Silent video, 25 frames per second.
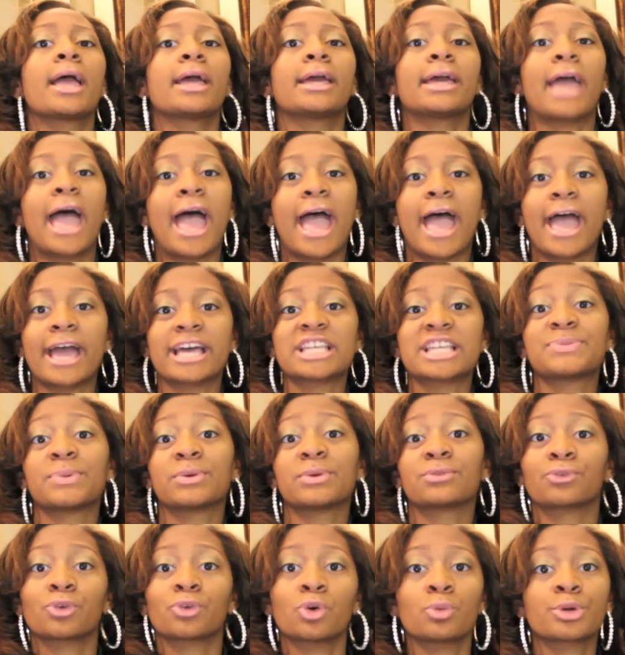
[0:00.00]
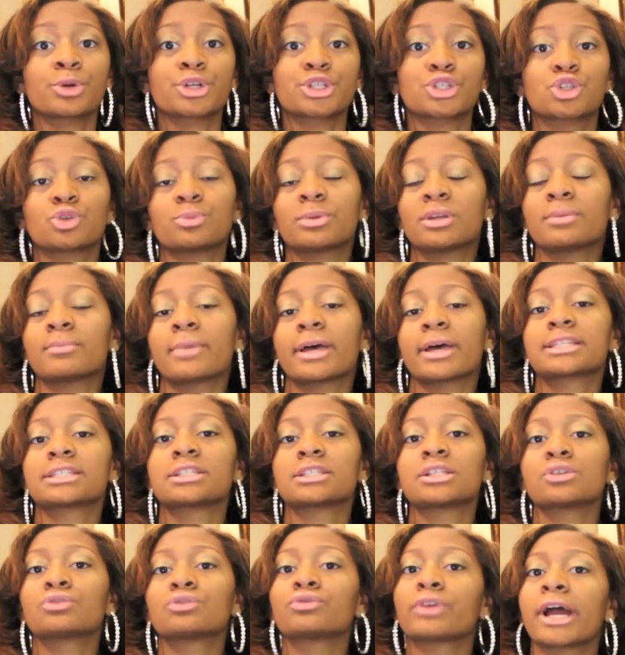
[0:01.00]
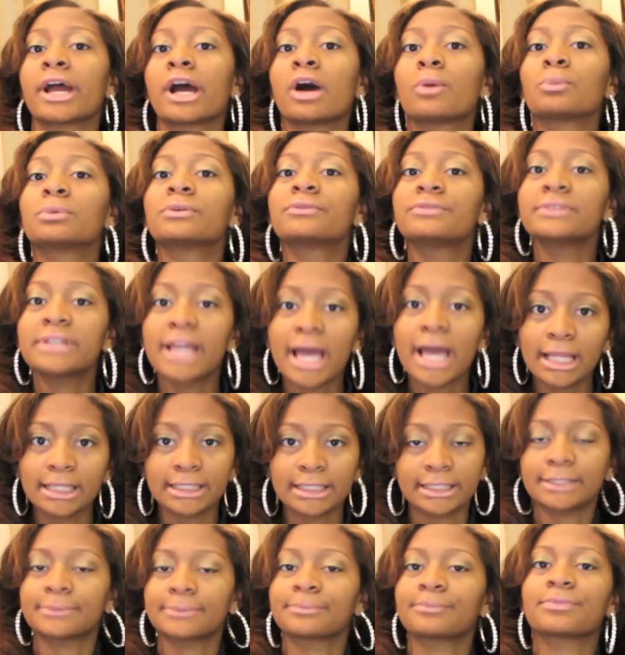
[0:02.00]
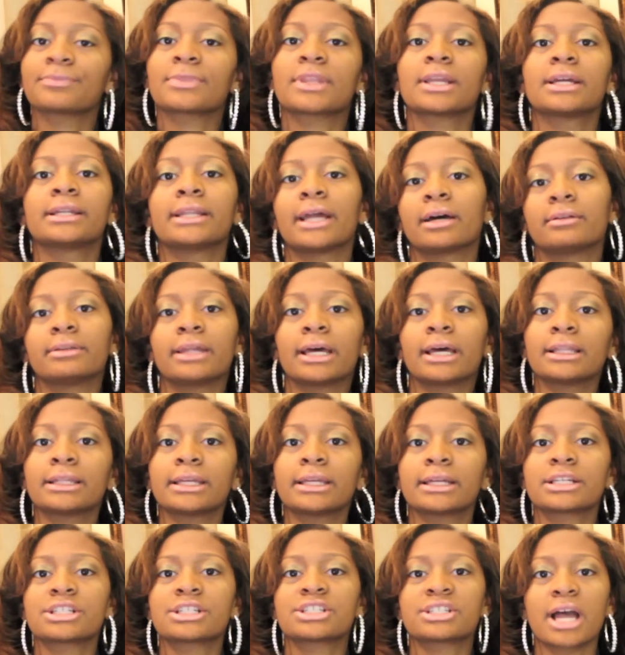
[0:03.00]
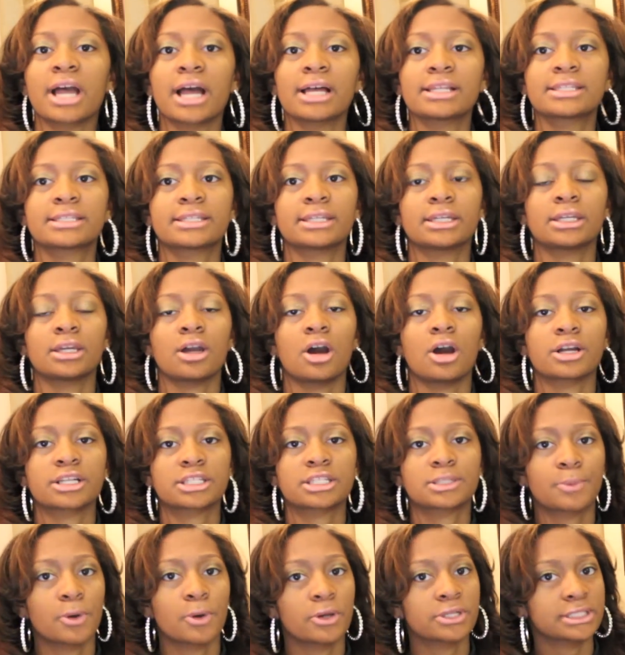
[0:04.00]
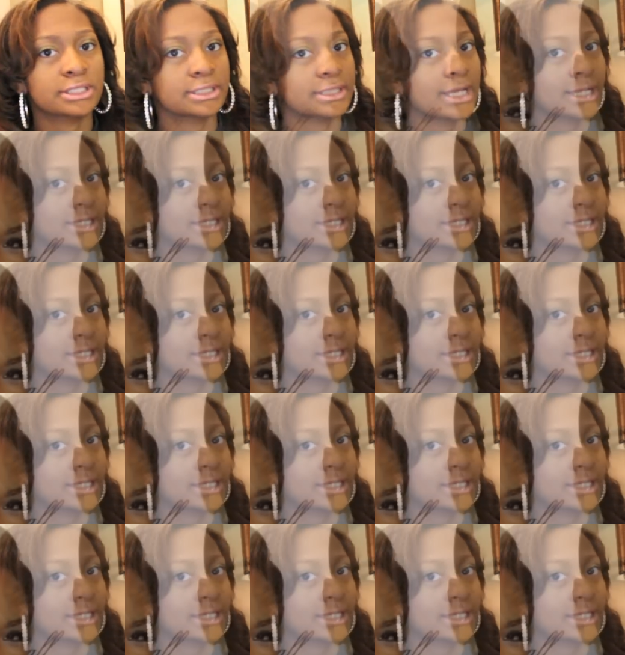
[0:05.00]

It has been rumored to be messing around with Nelly. Now Nelly and Ashanti are supposedly